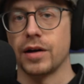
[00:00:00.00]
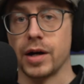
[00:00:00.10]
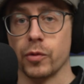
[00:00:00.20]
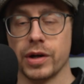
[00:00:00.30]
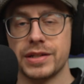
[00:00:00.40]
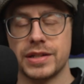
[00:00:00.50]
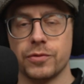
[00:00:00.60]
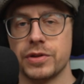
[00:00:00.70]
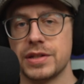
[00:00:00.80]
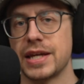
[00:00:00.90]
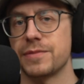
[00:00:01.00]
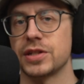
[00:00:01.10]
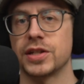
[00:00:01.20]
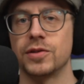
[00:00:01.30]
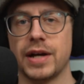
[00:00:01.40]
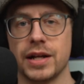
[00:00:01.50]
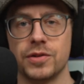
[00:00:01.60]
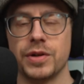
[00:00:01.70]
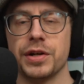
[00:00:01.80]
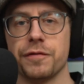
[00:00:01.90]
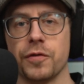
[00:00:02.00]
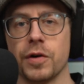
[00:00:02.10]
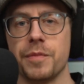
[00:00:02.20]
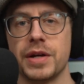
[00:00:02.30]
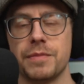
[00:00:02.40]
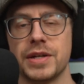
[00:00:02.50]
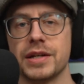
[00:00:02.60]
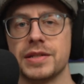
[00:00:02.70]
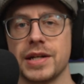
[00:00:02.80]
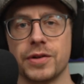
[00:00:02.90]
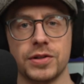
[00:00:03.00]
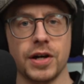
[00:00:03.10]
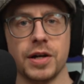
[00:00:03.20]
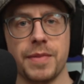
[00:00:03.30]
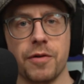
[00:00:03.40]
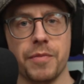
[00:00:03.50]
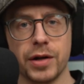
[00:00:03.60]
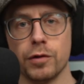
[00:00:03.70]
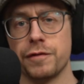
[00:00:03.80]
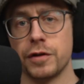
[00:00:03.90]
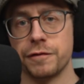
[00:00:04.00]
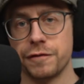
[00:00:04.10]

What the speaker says: All right, we're going to stick with the Samson Q9U here for a minute because I want to talk about microphone